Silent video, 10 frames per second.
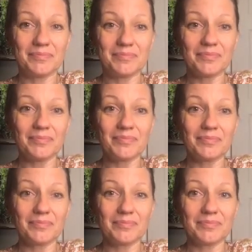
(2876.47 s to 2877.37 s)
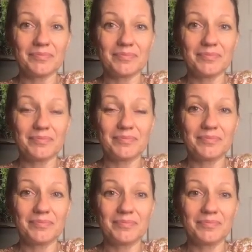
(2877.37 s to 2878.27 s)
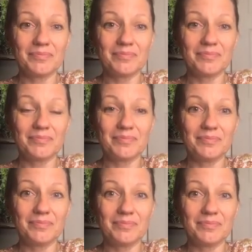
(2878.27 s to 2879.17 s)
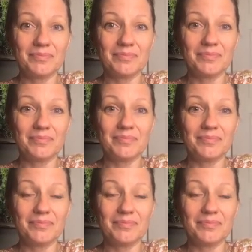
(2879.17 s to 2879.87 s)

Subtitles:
[no speech]